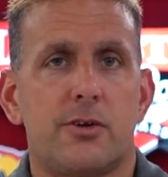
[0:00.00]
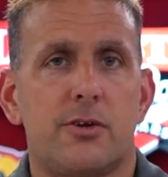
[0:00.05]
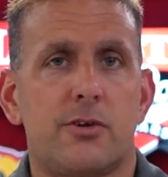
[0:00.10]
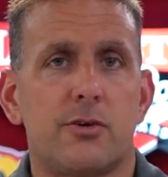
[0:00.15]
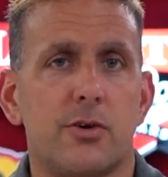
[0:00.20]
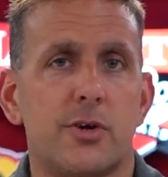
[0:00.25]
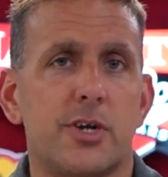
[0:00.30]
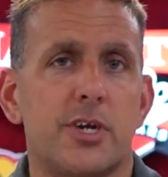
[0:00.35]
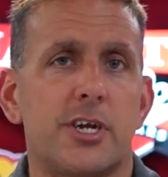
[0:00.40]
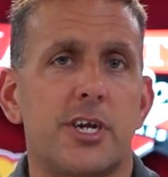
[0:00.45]

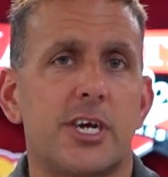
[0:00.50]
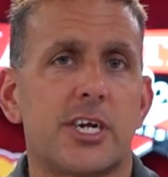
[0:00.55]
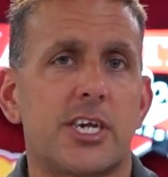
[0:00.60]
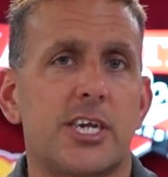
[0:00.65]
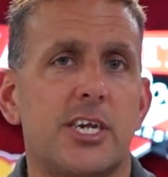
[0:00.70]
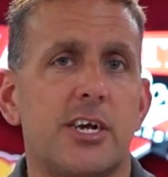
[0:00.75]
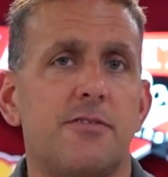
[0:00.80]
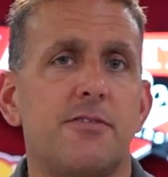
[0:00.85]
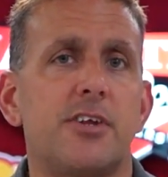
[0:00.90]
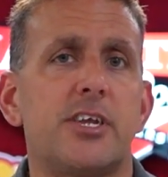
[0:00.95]
During the
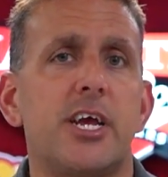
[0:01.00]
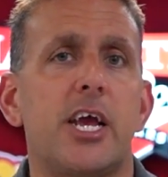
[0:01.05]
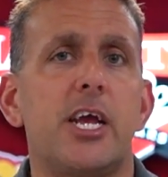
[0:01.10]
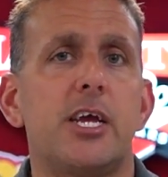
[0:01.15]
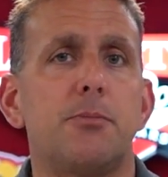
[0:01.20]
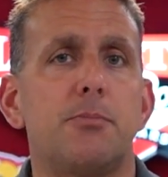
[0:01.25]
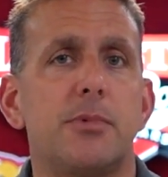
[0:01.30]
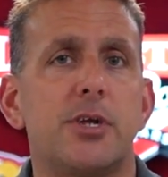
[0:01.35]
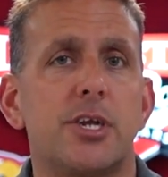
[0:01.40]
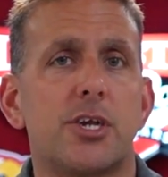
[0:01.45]
next seven to
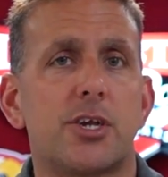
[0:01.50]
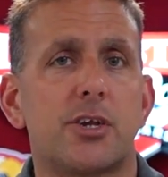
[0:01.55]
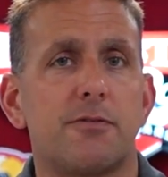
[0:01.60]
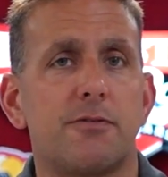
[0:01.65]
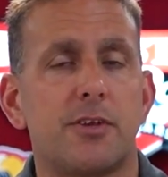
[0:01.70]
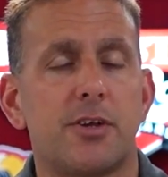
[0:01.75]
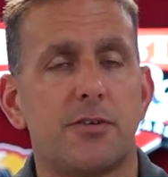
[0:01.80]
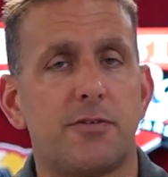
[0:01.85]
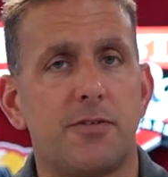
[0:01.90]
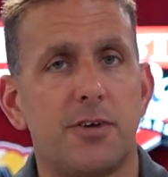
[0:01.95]
eight minutes
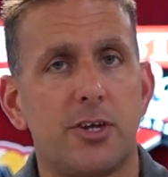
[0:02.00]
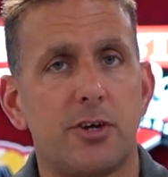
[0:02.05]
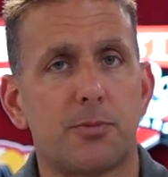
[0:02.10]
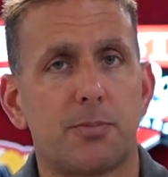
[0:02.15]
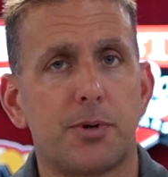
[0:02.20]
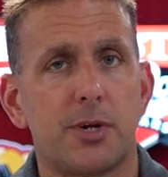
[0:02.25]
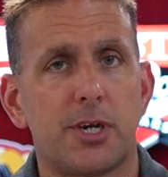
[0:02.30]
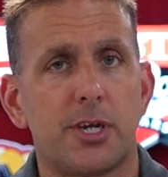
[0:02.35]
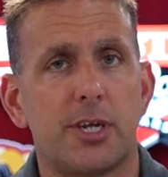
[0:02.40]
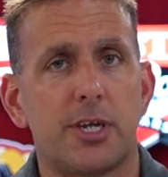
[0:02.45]
of this video
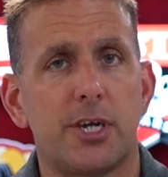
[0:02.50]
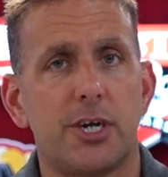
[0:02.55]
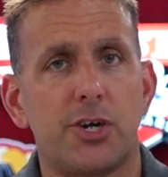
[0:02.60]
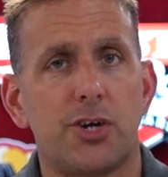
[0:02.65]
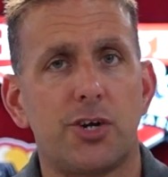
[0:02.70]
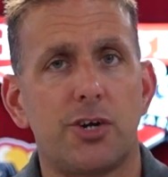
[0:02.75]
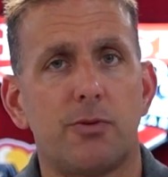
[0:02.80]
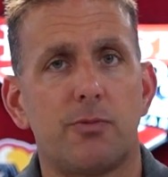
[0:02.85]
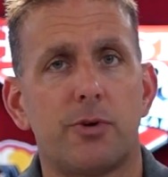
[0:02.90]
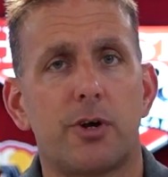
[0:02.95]
presentation,